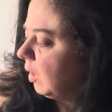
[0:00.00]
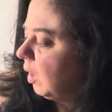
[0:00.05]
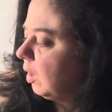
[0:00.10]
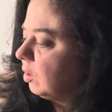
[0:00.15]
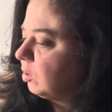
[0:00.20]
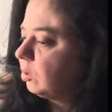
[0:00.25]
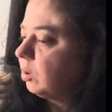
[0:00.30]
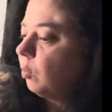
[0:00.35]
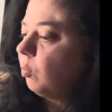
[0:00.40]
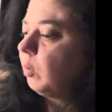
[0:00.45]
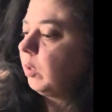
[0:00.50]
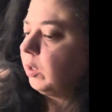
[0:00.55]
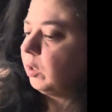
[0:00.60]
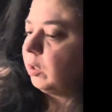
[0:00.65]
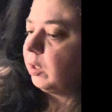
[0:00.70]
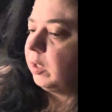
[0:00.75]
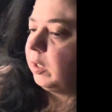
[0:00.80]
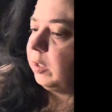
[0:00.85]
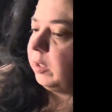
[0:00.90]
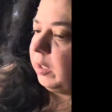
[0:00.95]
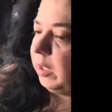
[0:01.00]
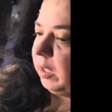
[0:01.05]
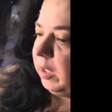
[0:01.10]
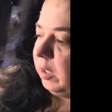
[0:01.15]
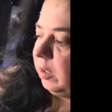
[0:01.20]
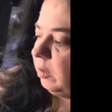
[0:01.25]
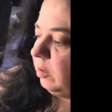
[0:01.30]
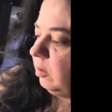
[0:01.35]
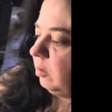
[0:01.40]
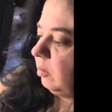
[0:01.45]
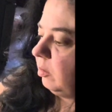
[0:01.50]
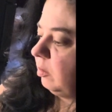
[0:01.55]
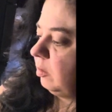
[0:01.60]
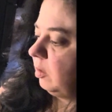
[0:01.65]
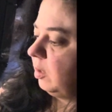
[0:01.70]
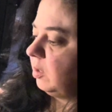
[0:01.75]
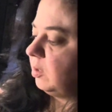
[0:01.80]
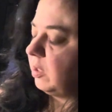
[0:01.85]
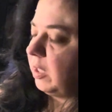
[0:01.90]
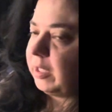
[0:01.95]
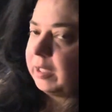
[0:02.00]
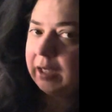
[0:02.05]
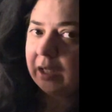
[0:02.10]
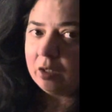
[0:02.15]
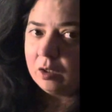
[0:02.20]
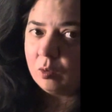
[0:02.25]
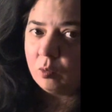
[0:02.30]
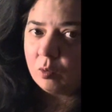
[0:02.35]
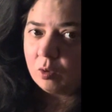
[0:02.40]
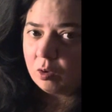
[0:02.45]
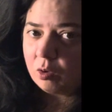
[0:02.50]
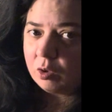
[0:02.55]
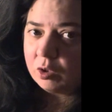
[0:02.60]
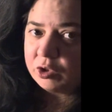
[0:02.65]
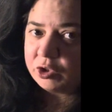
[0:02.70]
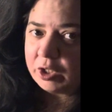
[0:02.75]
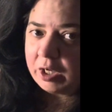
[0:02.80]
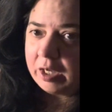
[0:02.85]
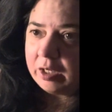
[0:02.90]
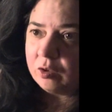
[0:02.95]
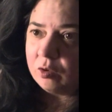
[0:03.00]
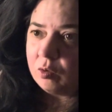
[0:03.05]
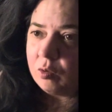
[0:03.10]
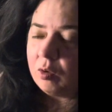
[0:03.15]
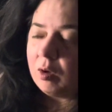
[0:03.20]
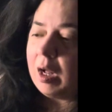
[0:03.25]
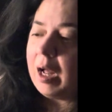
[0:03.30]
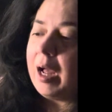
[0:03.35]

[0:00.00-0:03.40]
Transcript: So what you're gonna need is a yellow or orange candle.